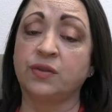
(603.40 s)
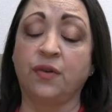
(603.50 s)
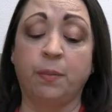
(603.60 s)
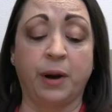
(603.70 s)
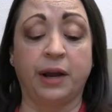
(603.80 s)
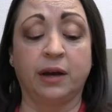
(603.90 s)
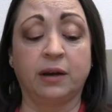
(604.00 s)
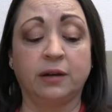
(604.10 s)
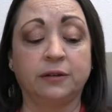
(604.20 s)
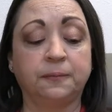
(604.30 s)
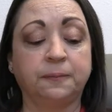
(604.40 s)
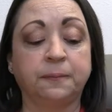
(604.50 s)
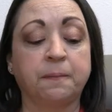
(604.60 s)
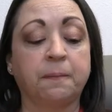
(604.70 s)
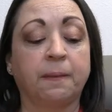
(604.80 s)
for break.
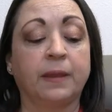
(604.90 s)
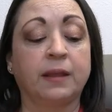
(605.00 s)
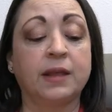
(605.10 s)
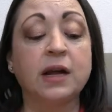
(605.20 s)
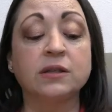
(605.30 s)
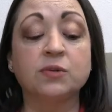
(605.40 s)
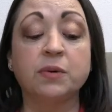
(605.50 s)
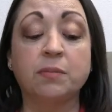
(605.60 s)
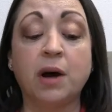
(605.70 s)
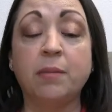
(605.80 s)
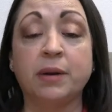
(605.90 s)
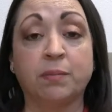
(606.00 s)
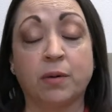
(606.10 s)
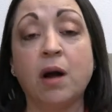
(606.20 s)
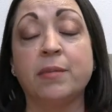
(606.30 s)
That's what mom had
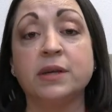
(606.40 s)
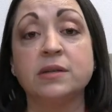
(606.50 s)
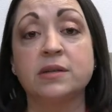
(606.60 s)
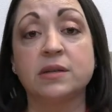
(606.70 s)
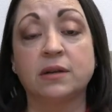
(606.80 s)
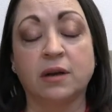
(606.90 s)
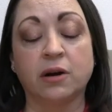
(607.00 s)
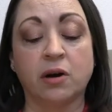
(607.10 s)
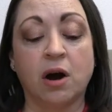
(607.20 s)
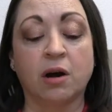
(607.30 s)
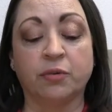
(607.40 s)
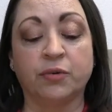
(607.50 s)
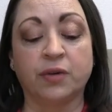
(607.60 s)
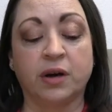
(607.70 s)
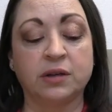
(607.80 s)
promised, Aru
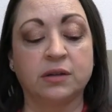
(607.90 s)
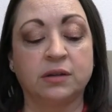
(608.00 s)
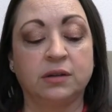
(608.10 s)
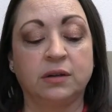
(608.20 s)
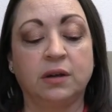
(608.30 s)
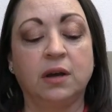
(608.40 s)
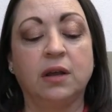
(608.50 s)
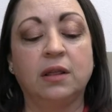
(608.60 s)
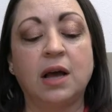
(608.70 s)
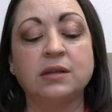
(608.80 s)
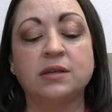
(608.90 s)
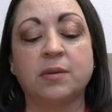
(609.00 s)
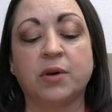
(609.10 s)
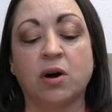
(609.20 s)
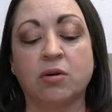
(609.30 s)
thought. Last
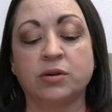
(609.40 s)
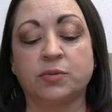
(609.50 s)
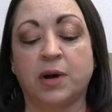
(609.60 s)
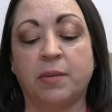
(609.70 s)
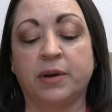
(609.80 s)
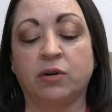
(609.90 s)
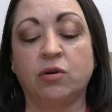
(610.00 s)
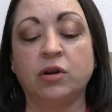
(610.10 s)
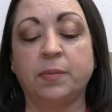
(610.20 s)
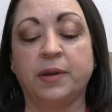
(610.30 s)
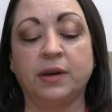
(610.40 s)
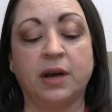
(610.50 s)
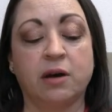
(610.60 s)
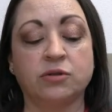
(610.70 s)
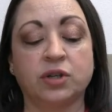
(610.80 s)
summer, Aru's mom had curled up on the
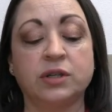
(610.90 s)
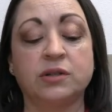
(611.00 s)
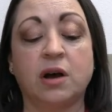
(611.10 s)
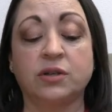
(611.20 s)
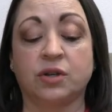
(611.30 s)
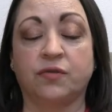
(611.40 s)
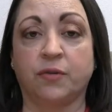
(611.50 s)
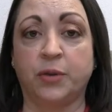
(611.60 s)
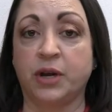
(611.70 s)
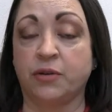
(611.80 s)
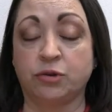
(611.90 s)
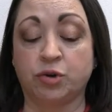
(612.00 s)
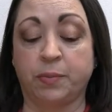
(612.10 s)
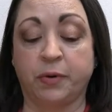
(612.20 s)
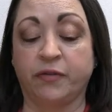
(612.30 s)
couch, exhausted from another
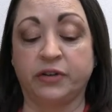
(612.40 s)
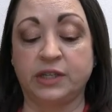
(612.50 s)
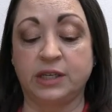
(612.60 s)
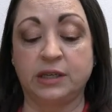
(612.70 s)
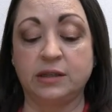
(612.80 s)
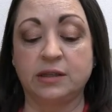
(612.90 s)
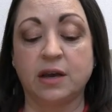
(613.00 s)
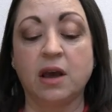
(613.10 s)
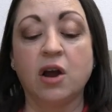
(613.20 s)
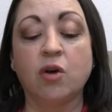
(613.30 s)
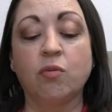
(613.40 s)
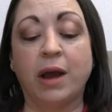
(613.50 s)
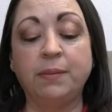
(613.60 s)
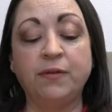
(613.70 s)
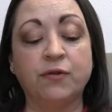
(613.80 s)
trip overseas. Right
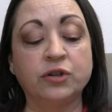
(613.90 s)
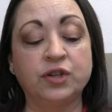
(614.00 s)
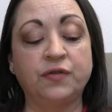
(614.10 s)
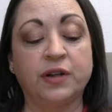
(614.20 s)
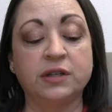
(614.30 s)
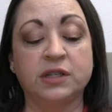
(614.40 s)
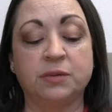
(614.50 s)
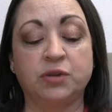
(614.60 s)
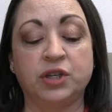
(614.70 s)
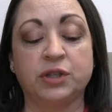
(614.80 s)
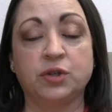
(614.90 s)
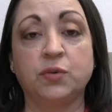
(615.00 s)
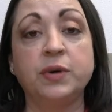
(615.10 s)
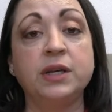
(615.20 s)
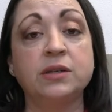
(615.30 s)
before she fell asleep, she had
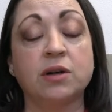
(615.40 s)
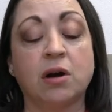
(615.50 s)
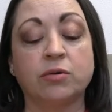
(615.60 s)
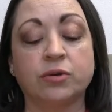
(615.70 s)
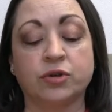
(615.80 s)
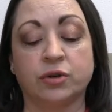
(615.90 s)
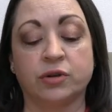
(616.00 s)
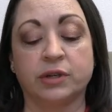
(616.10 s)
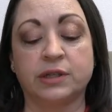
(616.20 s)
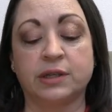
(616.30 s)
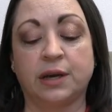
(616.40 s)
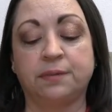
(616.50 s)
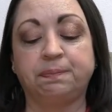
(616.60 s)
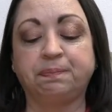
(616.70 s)
squeezed Aru's shoulder and said,